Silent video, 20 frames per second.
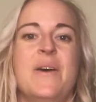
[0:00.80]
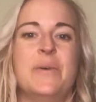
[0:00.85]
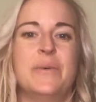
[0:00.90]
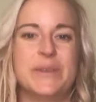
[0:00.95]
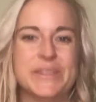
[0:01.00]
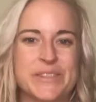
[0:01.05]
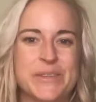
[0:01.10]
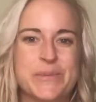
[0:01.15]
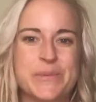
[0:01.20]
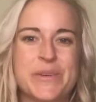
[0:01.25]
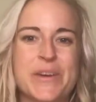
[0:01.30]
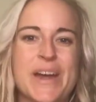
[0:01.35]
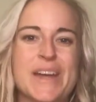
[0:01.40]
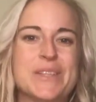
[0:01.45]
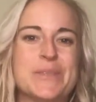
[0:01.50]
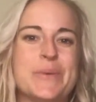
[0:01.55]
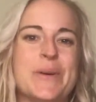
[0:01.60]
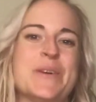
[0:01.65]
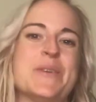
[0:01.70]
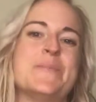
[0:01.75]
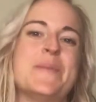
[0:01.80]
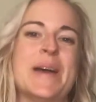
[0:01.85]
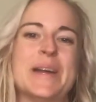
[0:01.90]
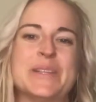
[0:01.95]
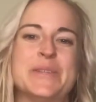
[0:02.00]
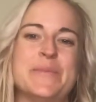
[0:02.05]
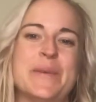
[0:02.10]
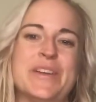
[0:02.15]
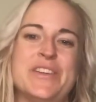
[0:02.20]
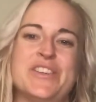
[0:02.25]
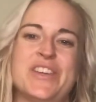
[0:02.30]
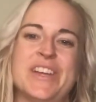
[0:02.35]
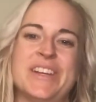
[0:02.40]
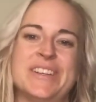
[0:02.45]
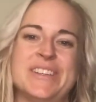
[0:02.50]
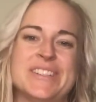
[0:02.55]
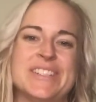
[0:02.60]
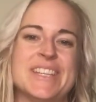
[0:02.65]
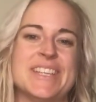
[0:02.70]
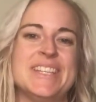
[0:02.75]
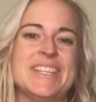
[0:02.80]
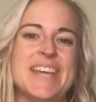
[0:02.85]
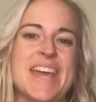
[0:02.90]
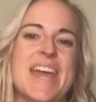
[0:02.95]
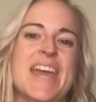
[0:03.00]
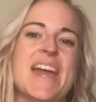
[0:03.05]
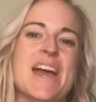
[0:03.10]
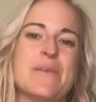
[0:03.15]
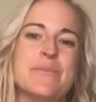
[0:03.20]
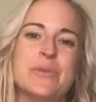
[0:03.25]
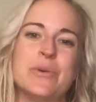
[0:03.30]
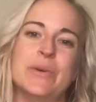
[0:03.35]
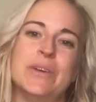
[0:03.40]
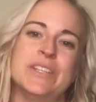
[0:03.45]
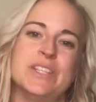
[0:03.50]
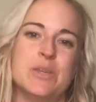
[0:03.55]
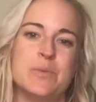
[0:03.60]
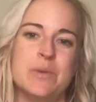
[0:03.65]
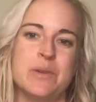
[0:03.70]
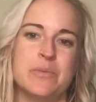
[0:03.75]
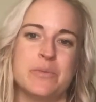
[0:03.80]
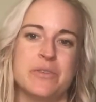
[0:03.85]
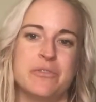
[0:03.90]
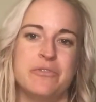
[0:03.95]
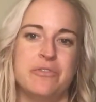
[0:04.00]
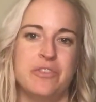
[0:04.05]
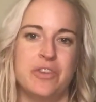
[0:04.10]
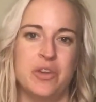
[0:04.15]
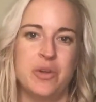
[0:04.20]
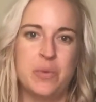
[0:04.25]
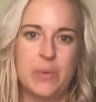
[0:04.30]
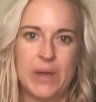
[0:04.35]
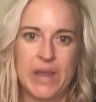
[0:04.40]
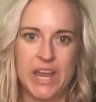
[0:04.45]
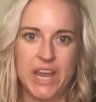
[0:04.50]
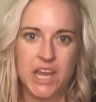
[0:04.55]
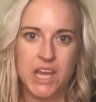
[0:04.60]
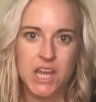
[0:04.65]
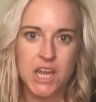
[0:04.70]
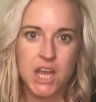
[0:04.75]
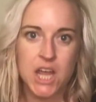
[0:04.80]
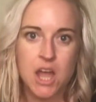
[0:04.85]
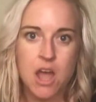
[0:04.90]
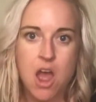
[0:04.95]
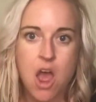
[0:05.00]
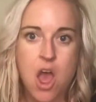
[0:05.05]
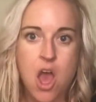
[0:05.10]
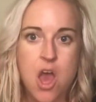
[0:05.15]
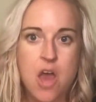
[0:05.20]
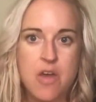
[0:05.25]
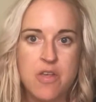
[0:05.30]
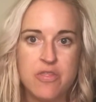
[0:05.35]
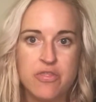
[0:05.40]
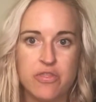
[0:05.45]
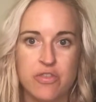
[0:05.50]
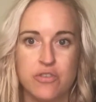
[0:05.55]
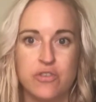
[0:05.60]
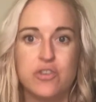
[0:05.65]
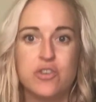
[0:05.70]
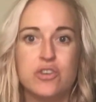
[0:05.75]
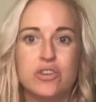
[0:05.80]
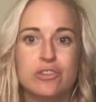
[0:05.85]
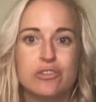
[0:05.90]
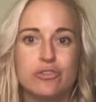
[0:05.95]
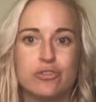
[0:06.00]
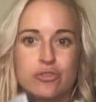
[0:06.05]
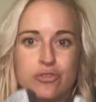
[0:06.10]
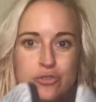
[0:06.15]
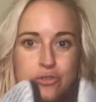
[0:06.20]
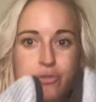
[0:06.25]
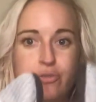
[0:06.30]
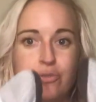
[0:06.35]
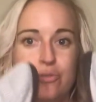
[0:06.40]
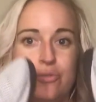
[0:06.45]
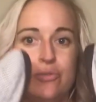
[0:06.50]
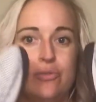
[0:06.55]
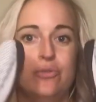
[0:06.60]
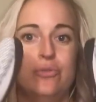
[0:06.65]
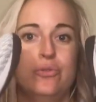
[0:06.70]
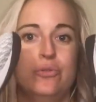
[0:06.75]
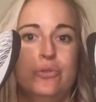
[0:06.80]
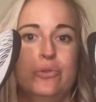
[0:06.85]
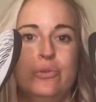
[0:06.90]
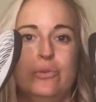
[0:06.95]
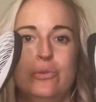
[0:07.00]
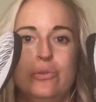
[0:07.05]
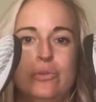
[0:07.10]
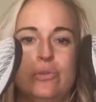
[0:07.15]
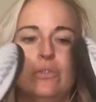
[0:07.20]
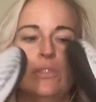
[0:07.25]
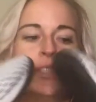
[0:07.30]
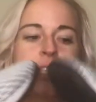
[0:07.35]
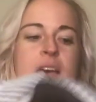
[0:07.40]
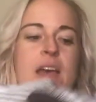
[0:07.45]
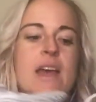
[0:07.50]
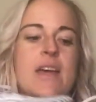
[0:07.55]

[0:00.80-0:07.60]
What's up, you guys? Welcome back to my channel. Today I'm going to be reviewing these shoes.